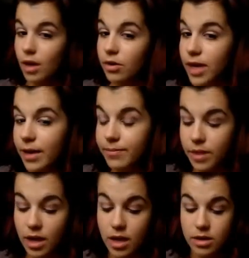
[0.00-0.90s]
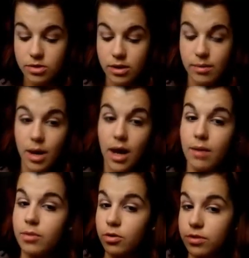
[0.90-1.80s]
Okay, so
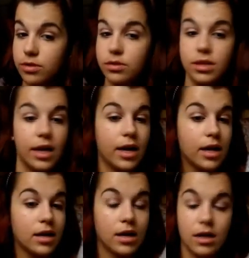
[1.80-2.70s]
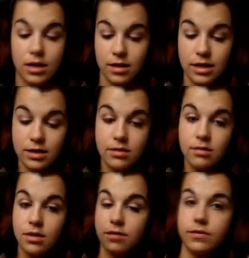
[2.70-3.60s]
I'm going to take a
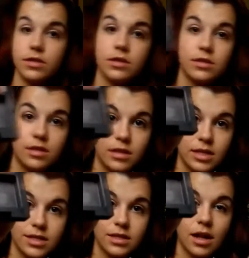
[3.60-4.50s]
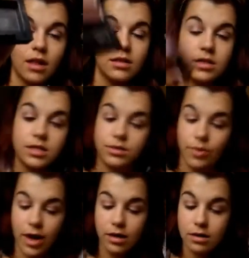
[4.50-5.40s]
little of the darkest color as
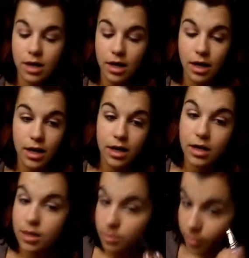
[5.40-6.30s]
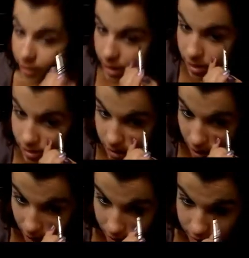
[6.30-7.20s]
well and bring it
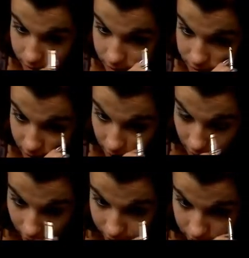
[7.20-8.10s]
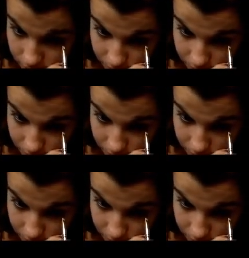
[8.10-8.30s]
under the eye to